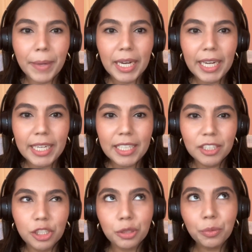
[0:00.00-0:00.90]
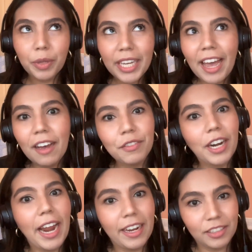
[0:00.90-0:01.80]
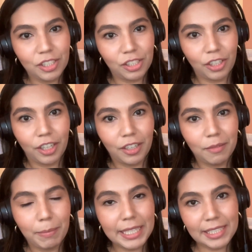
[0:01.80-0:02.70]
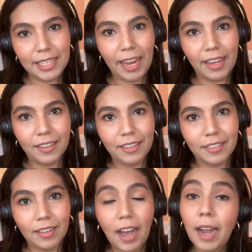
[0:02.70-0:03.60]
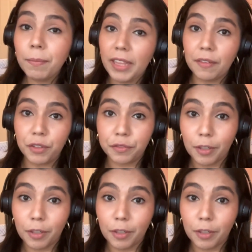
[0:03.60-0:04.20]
But do we ever answer by saying, I'm thankful